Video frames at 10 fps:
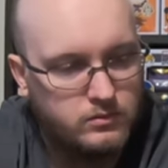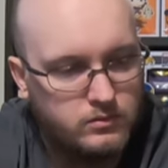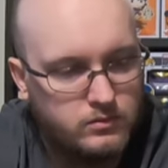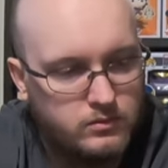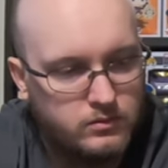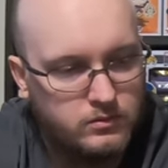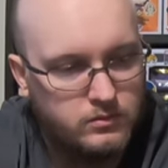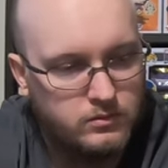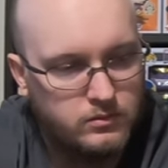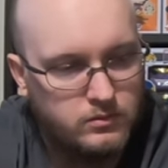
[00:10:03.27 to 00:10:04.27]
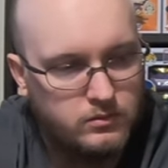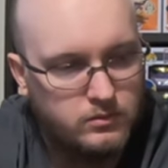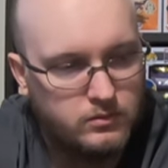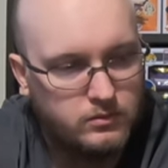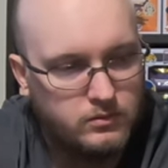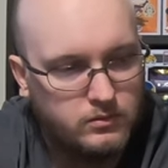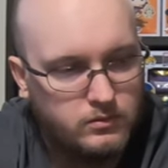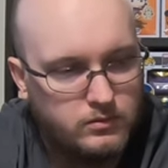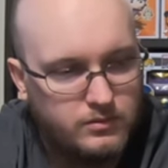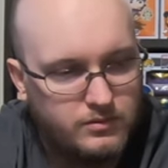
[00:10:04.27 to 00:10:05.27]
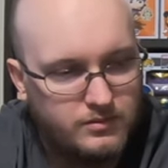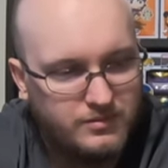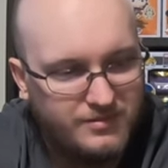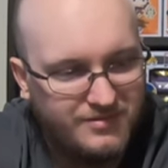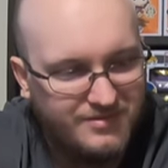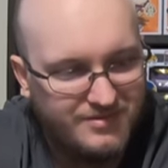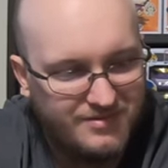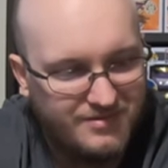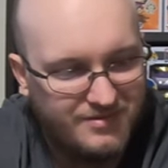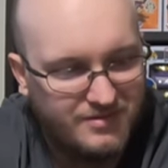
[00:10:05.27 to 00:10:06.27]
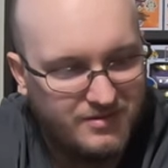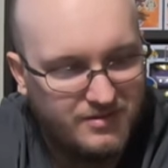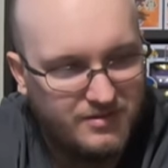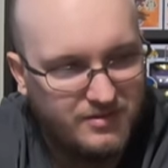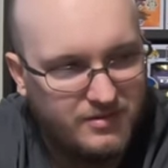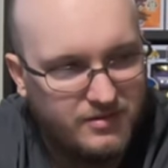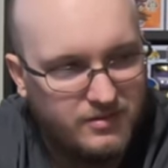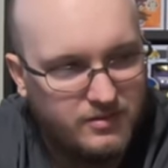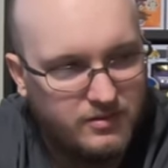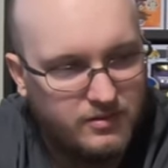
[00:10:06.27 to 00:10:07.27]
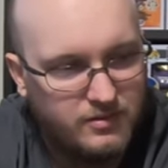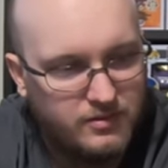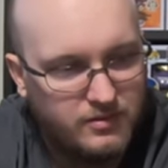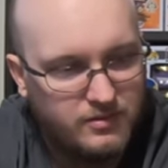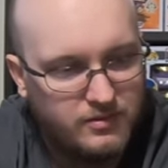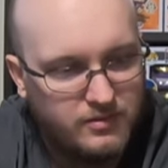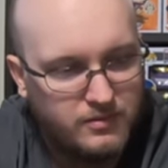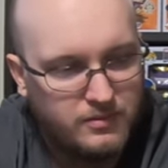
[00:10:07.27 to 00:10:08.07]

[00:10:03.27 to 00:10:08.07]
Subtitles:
The person shown says nothing.